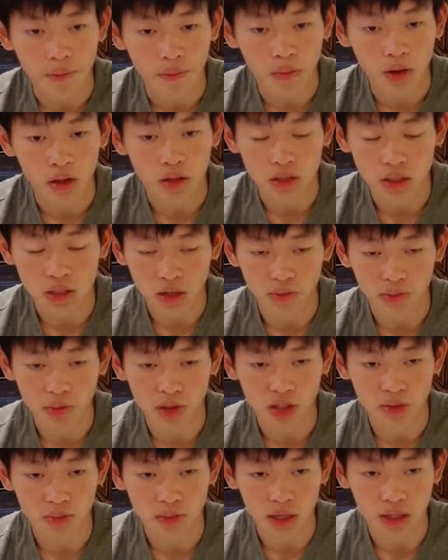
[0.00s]
instead of
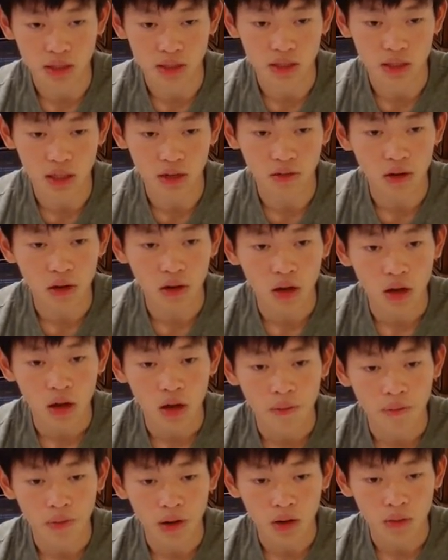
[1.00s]
bishop takes e7,
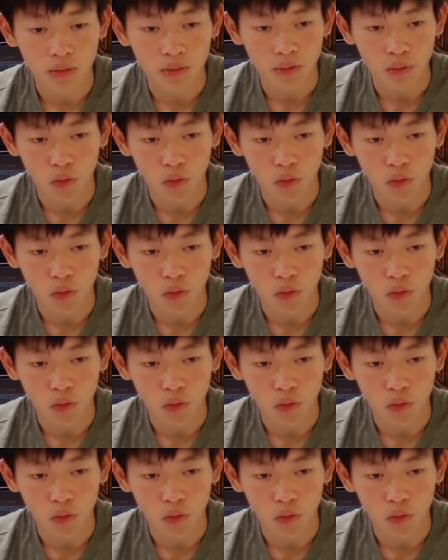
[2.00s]
but